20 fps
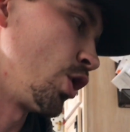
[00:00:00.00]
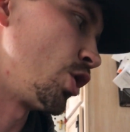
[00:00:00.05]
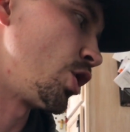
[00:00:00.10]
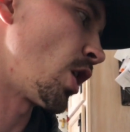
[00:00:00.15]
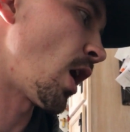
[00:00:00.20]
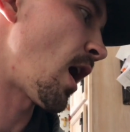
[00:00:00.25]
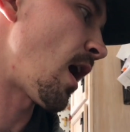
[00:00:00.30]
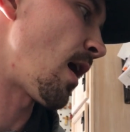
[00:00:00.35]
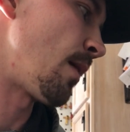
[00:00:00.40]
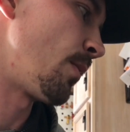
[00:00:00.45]

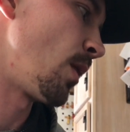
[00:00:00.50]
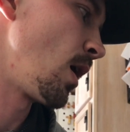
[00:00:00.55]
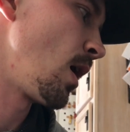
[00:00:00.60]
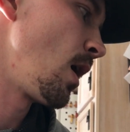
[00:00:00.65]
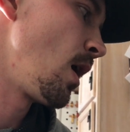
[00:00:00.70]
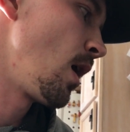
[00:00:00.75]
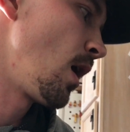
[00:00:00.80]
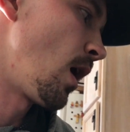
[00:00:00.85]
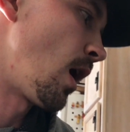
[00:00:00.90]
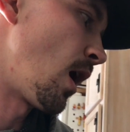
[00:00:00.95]
job.
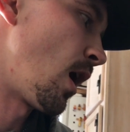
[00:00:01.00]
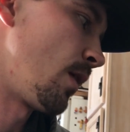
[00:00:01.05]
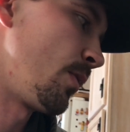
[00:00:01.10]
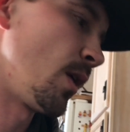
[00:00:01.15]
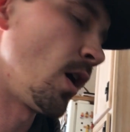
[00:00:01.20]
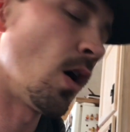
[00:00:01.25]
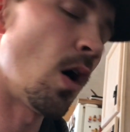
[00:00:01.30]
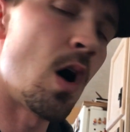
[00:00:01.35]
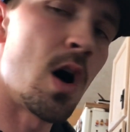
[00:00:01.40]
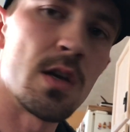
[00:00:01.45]

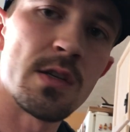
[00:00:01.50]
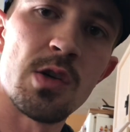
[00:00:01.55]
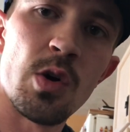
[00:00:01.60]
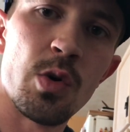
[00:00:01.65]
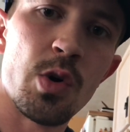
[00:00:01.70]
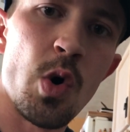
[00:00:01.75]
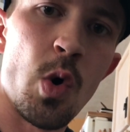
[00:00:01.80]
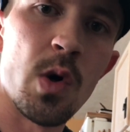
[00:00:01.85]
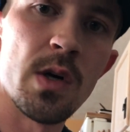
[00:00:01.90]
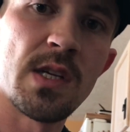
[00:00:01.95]
They're also
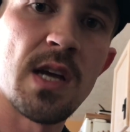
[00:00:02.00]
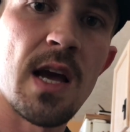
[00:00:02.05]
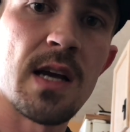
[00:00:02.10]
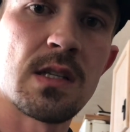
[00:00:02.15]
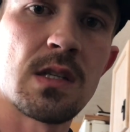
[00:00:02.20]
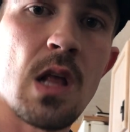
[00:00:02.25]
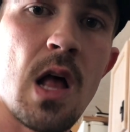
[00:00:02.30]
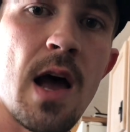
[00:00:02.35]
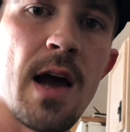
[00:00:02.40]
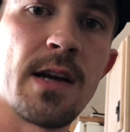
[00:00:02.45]

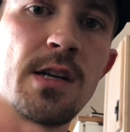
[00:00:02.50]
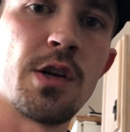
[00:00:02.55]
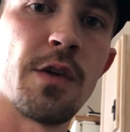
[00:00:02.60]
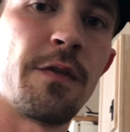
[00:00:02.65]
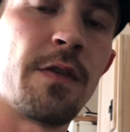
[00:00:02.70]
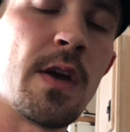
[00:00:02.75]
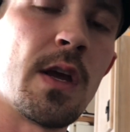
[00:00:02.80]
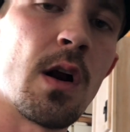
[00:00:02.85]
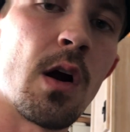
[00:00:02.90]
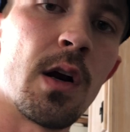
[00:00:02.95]
Gore-Tex lined. Your
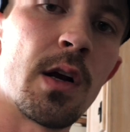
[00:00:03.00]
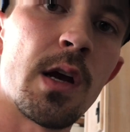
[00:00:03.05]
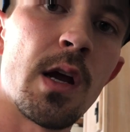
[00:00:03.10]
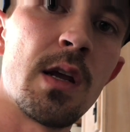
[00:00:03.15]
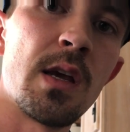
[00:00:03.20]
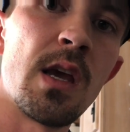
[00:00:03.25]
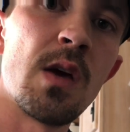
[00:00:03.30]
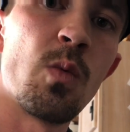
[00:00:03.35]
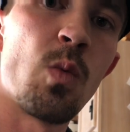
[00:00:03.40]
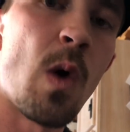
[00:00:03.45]
feet aren't going to
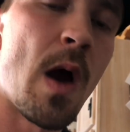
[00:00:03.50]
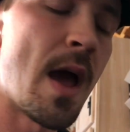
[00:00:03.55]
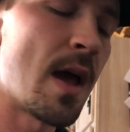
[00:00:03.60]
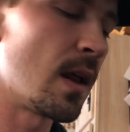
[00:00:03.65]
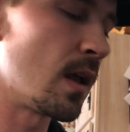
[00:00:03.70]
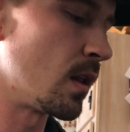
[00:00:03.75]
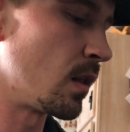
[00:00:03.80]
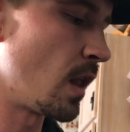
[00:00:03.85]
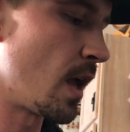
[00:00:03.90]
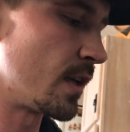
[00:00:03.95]
get wet
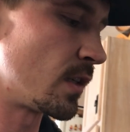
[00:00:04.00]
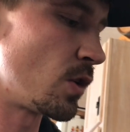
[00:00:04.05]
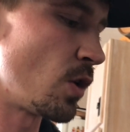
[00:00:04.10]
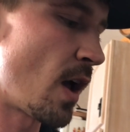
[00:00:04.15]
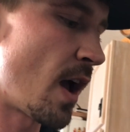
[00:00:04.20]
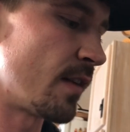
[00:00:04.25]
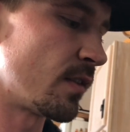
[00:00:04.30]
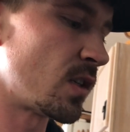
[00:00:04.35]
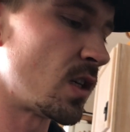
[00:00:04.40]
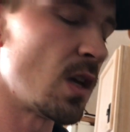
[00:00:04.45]
unless you
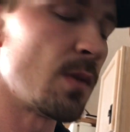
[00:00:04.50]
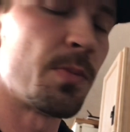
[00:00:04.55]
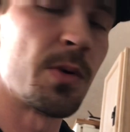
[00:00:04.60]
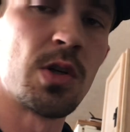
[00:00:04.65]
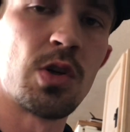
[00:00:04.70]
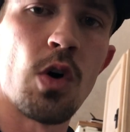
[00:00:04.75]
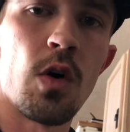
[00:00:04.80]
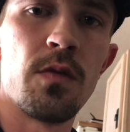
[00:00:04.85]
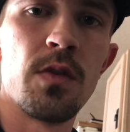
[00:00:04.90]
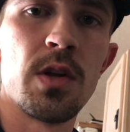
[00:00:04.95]
have seepage
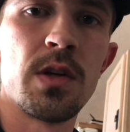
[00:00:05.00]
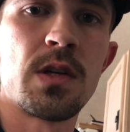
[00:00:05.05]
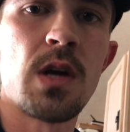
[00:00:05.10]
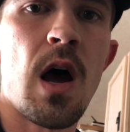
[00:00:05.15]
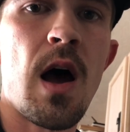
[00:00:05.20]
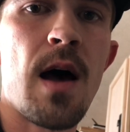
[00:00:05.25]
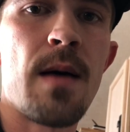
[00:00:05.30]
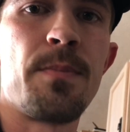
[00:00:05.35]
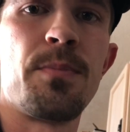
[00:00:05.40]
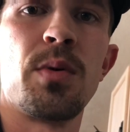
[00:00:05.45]
over the
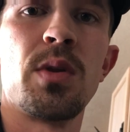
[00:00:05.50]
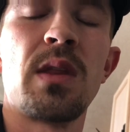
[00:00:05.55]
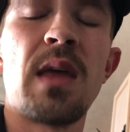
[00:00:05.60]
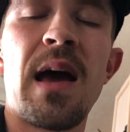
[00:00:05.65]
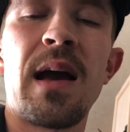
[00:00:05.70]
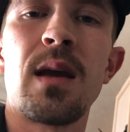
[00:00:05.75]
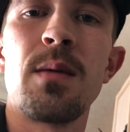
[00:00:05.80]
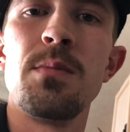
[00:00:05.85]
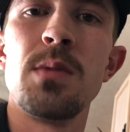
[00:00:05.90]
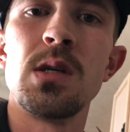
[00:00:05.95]
top, but
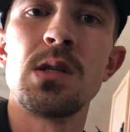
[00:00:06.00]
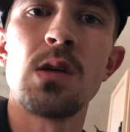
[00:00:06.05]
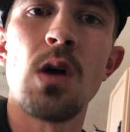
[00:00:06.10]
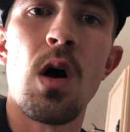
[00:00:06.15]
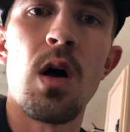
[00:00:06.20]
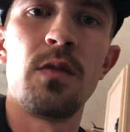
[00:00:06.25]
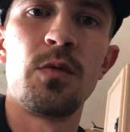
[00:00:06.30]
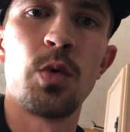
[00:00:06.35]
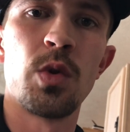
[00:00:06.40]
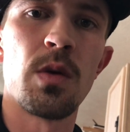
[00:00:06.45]
that can be
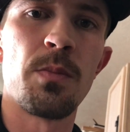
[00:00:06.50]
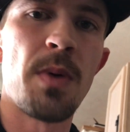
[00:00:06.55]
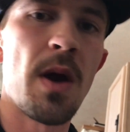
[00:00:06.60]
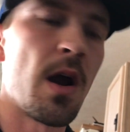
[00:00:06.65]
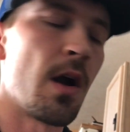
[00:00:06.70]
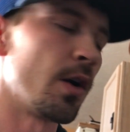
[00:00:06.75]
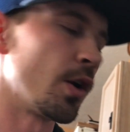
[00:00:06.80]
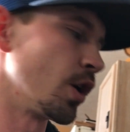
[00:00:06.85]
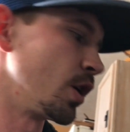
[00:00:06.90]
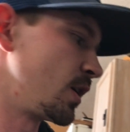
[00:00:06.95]
solved with a
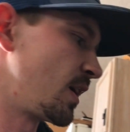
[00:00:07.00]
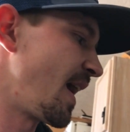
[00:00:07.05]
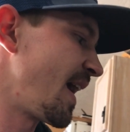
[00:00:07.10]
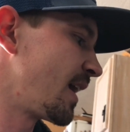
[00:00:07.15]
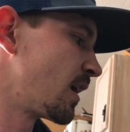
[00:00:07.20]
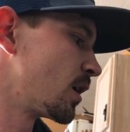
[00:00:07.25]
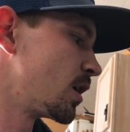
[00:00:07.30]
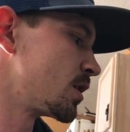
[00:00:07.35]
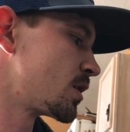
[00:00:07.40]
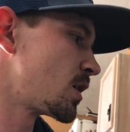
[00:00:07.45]
pair of good
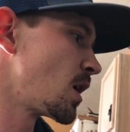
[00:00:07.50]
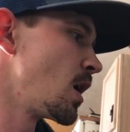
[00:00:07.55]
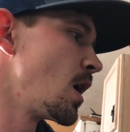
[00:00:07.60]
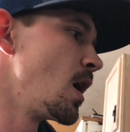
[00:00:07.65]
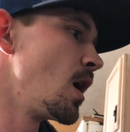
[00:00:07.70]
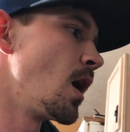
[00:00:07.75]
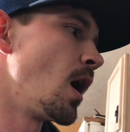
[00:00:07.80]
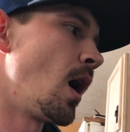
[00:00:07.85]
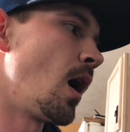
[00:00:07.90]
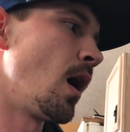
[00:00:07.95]
gaiters.
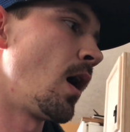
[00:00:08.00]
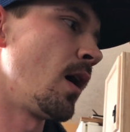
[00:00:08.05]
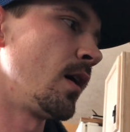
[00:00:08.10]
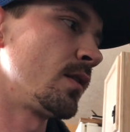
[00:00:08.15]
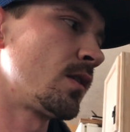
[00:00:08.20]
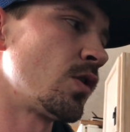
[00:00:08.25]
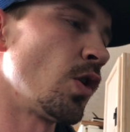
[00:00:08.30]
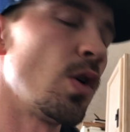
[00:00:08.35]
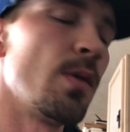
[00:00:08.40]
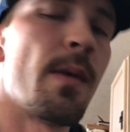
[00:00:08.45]

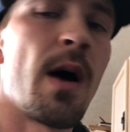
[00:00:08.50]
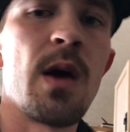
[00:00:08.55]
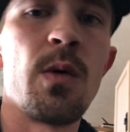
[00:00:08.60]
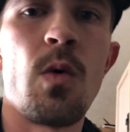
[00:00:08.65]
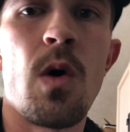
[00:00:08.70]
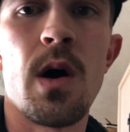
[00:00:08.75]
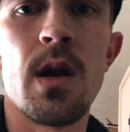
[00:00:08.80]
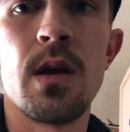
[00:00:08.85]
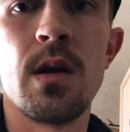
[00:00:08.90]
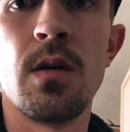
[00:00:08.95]
So you might
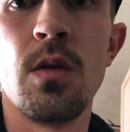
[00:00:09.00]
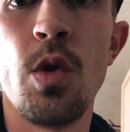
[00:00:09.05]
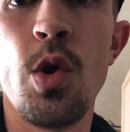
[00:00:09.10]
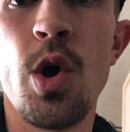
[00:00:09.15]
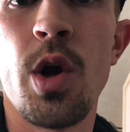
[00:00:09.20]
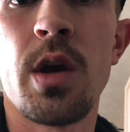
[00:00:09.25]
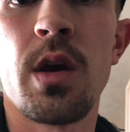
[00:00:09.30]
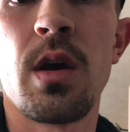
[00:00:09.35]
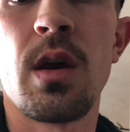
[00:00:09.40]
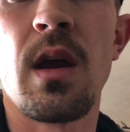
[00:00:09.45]
want to
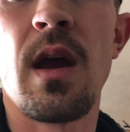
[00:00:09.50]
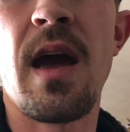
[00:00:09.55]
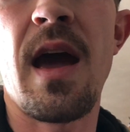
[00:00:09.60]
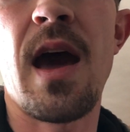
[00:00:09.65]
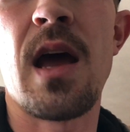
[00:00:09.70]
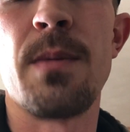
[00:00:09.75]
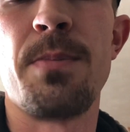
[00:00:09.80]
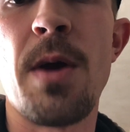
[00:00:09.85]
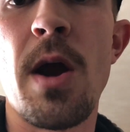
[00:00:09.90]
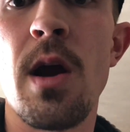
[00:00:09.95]
look
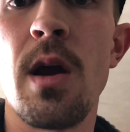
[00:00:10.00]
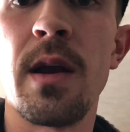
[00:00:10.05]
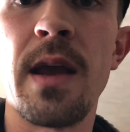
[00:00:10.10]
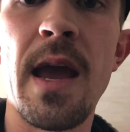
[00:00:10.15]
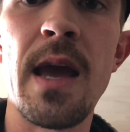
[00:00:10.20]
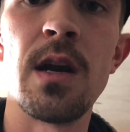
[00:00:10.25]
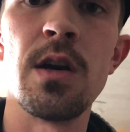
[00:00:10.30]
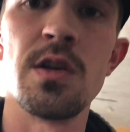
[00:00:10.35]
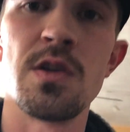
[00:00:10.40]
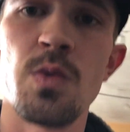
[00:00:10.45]
at a pair of
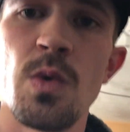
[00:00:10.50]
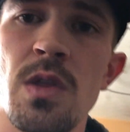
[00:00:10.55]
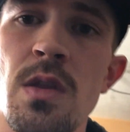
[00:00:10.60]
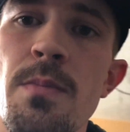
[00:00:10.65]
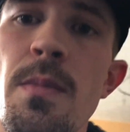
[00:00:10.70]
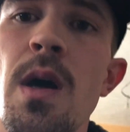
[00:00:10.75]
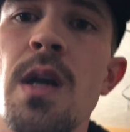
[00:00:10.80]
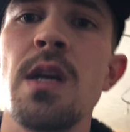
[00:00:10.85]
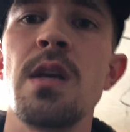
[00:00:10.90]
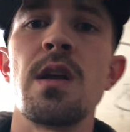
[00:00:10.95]
gaiters with the
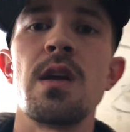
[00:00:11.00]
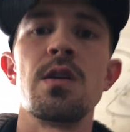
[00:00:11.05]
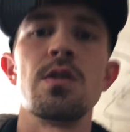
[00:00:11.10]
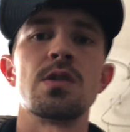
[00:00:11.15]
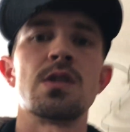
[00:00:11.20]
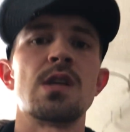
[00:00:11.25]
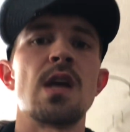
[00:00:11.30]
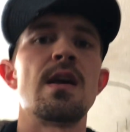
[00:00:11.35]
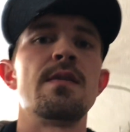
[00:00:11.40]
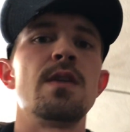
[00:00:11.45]
money that you're
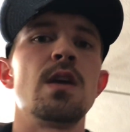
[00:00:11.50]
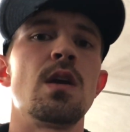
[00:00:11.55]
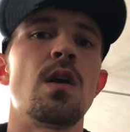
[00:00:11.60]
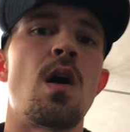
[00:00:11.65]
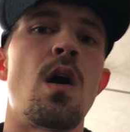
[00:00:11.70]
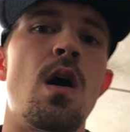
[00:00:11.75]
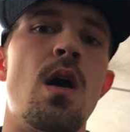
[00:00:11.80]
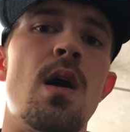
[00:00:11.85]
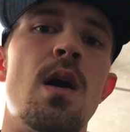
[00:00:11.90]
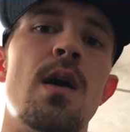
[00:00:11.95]
saving
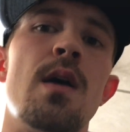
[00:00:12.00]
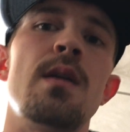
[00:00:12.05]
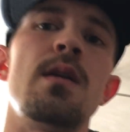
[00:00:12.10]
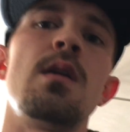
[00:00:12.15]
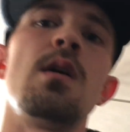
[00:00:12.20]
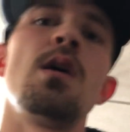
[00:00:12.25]
on